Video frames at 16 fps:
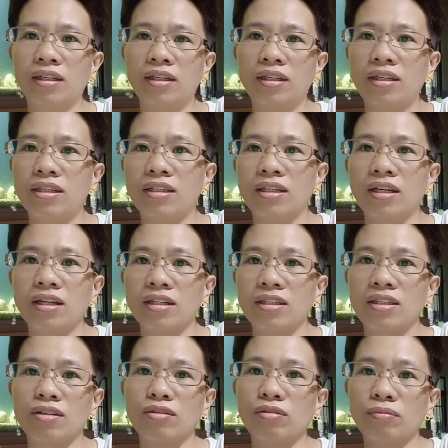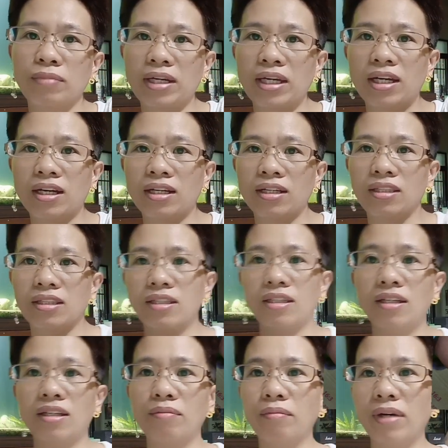scratch on my hands
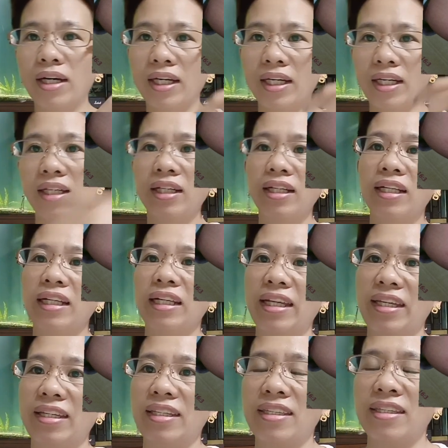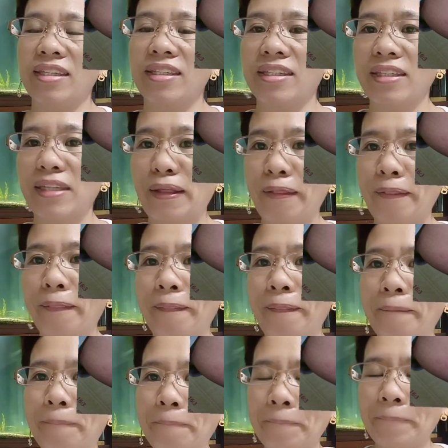and my legs.
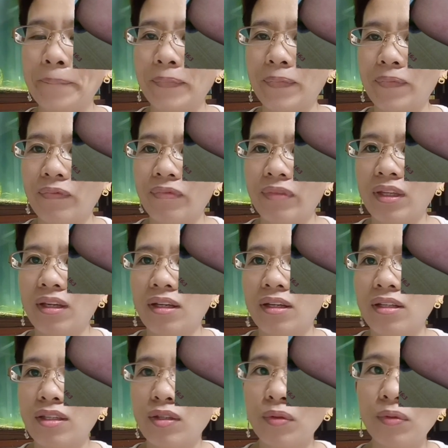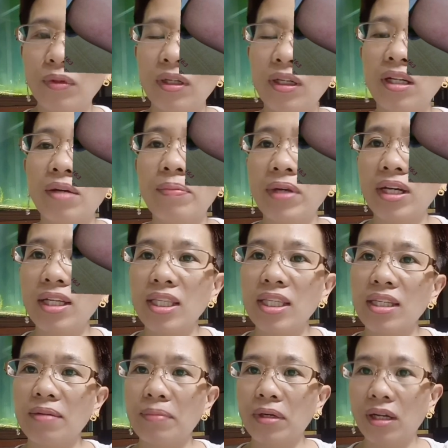So karamihan
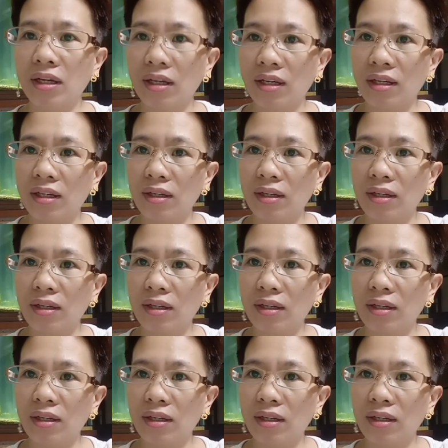sa mga